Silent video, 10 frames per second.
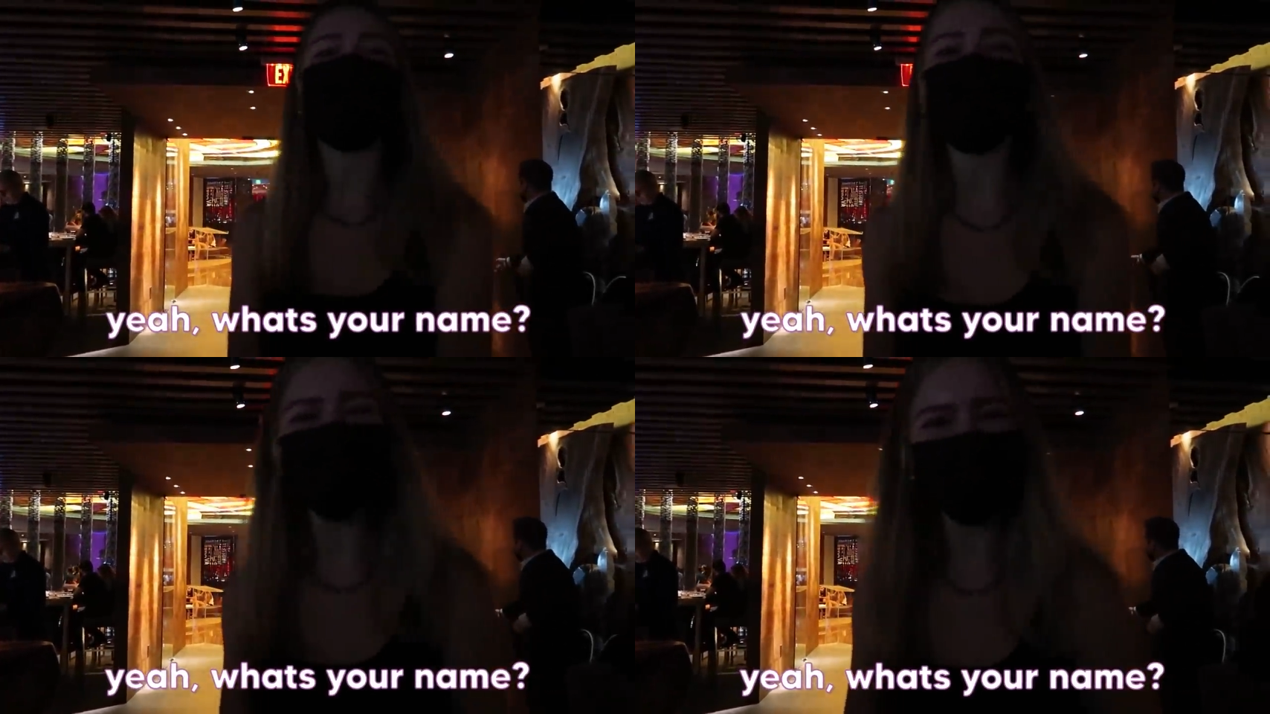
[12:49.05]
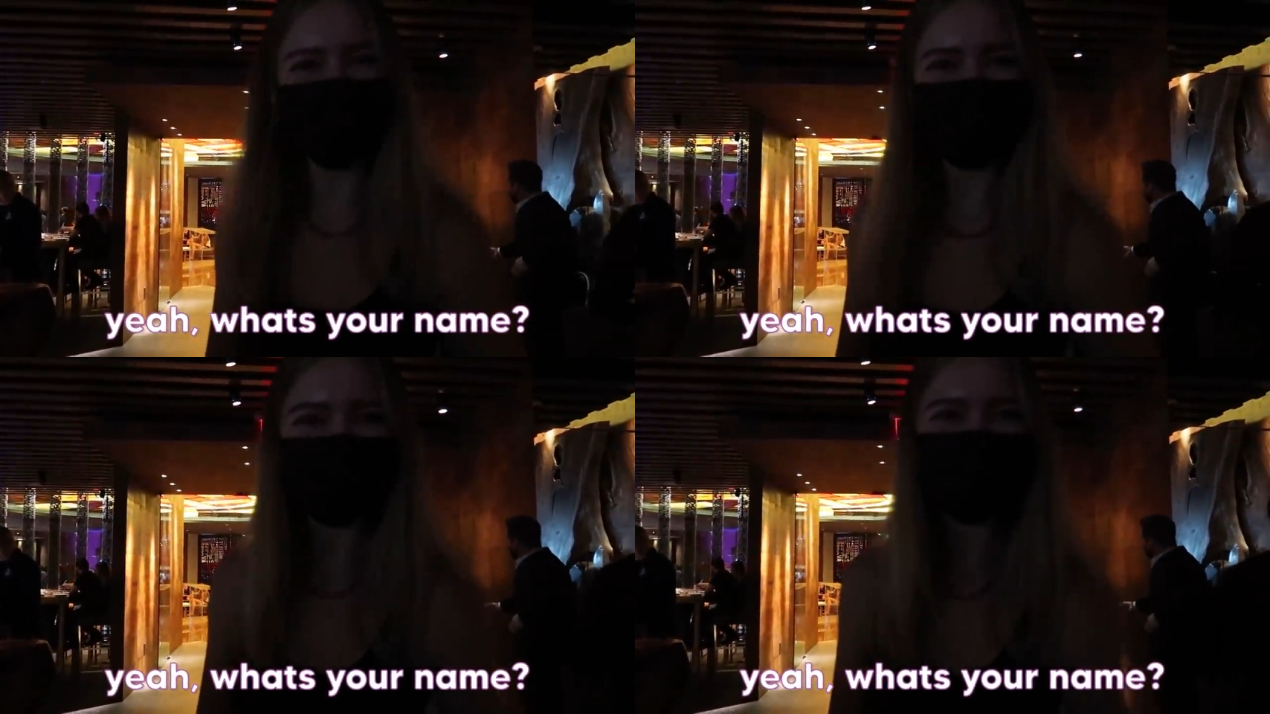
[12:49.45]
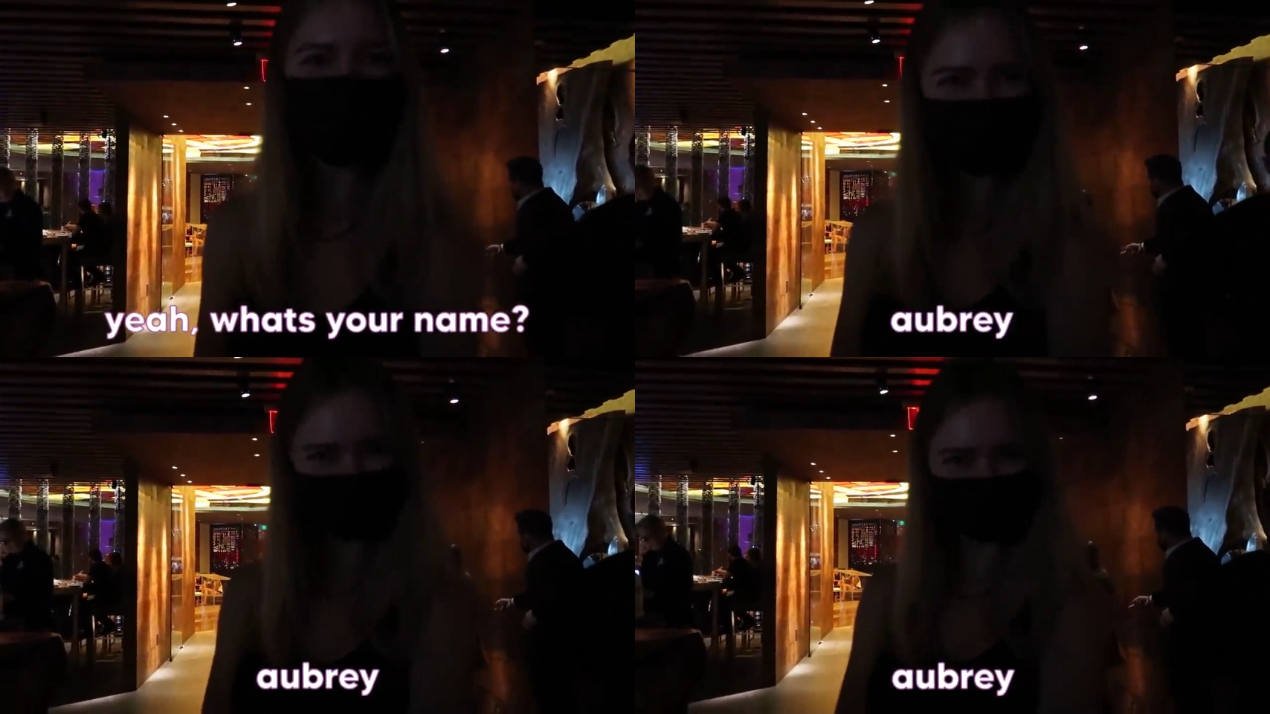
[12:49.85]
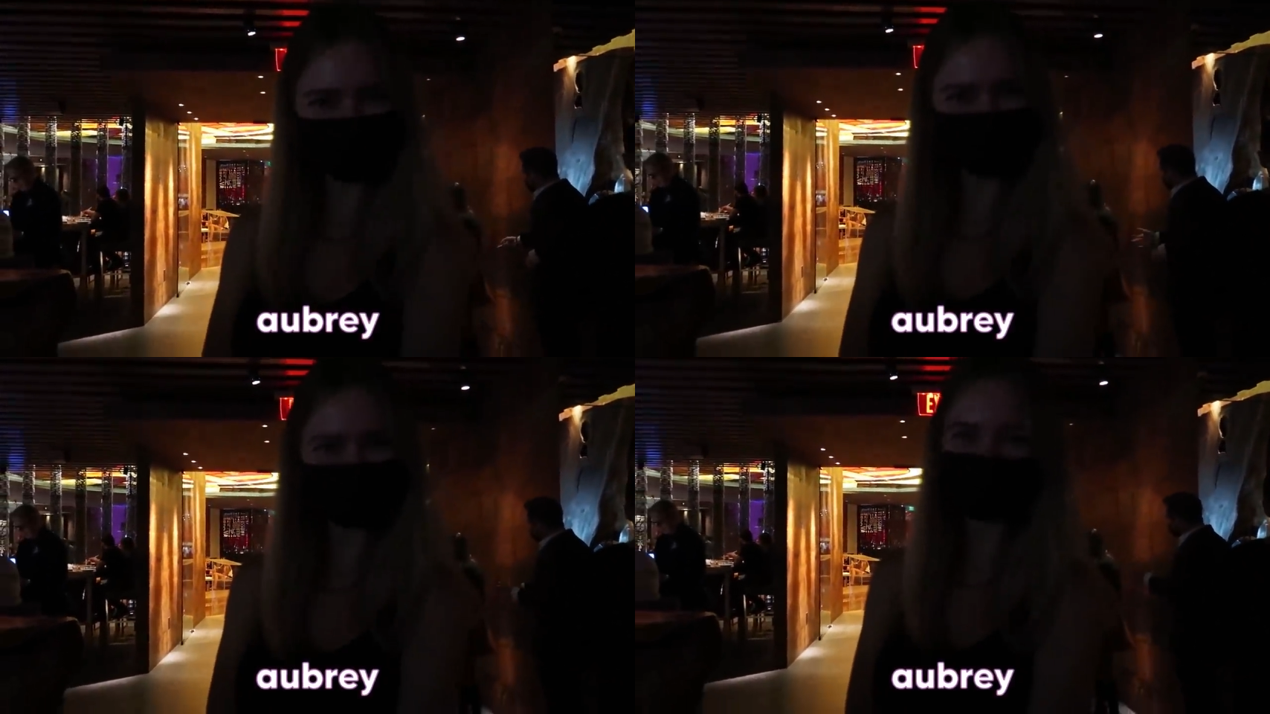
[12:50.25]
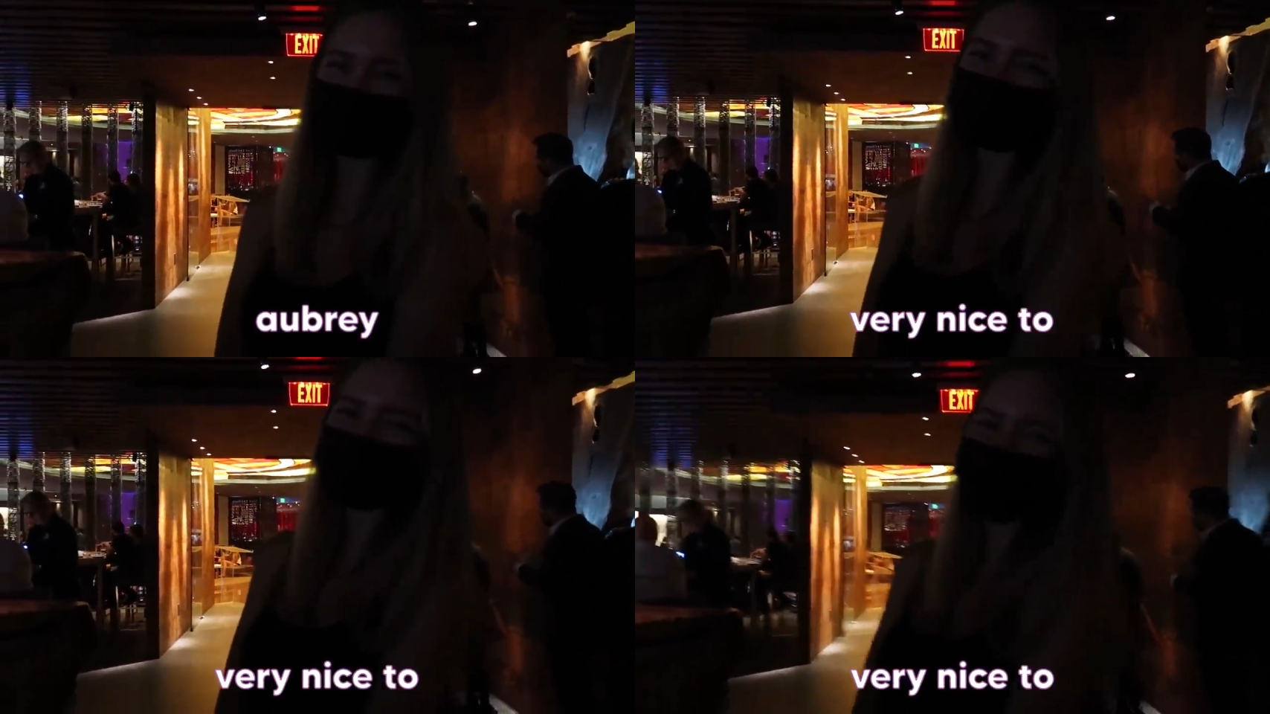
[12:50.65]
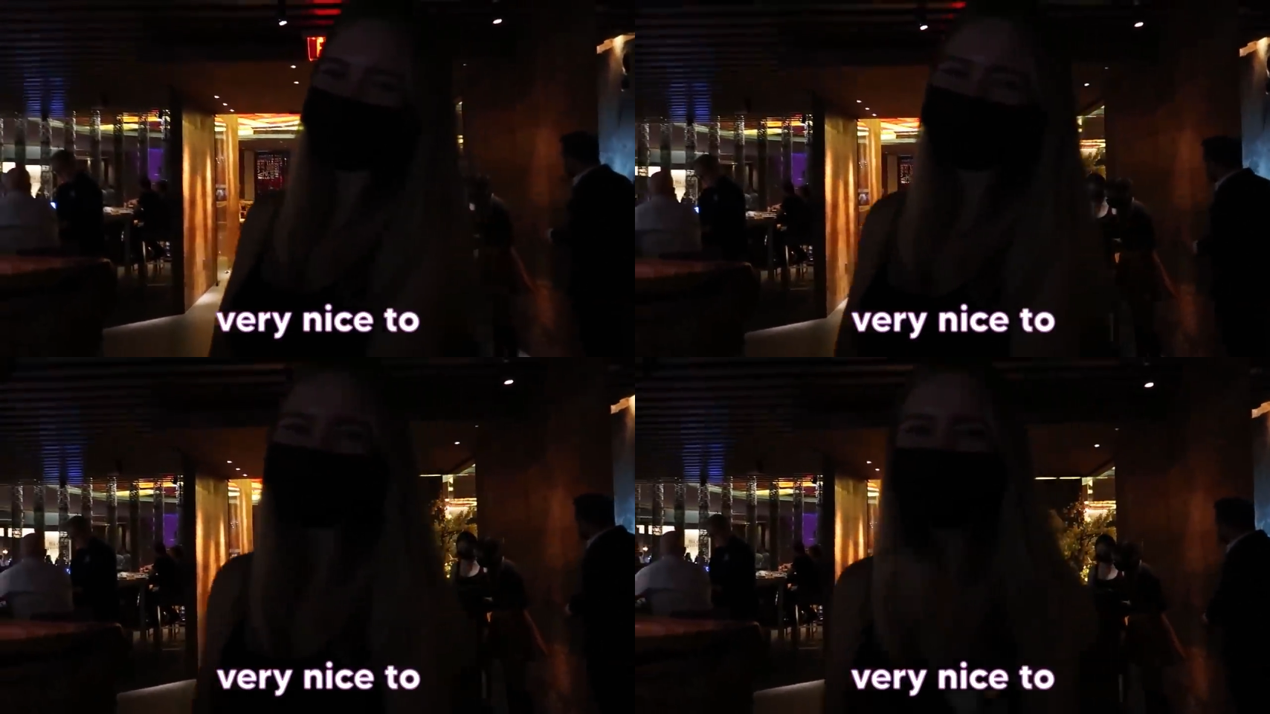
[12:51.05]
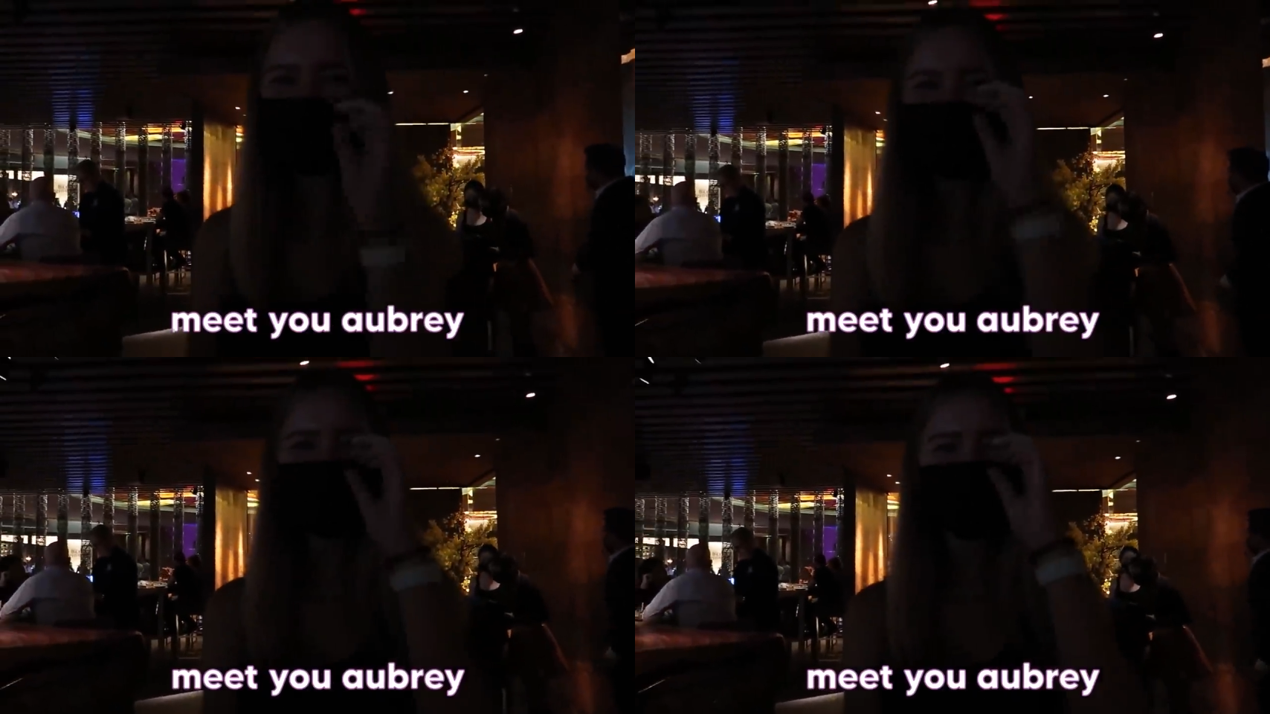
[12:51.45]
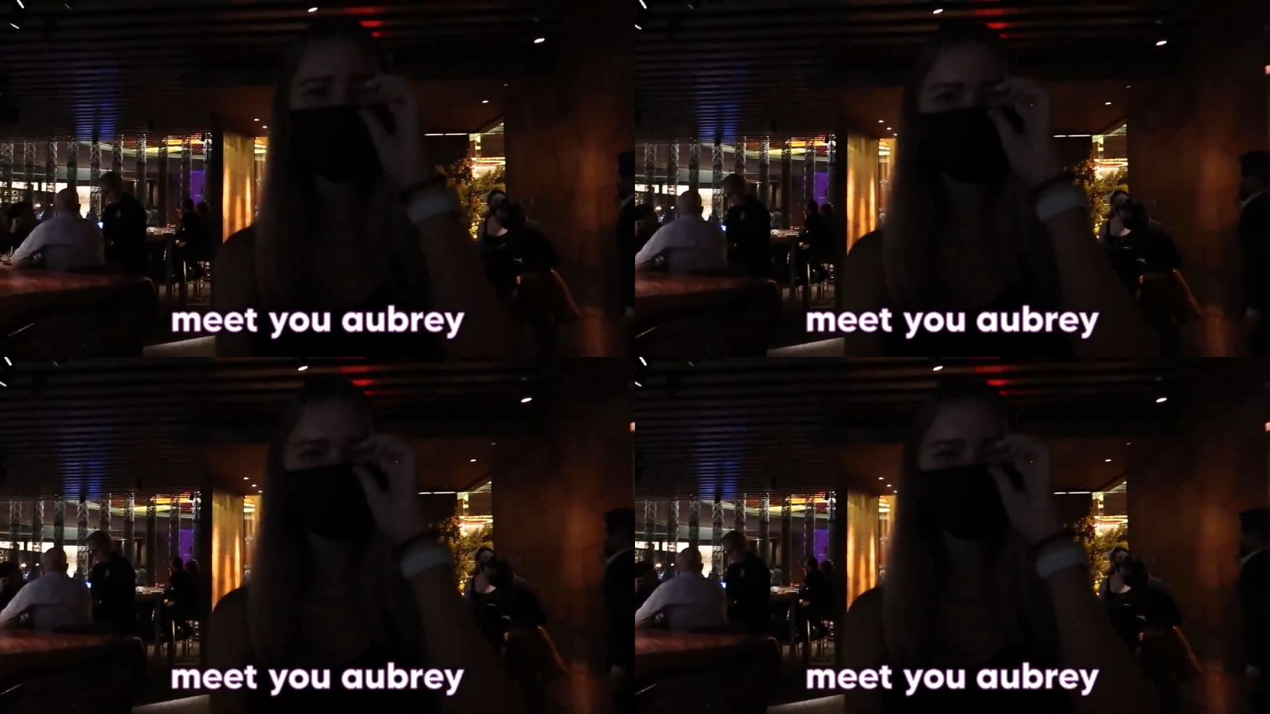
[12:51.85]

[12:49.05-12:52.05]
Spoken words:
[unreadable: no face in view]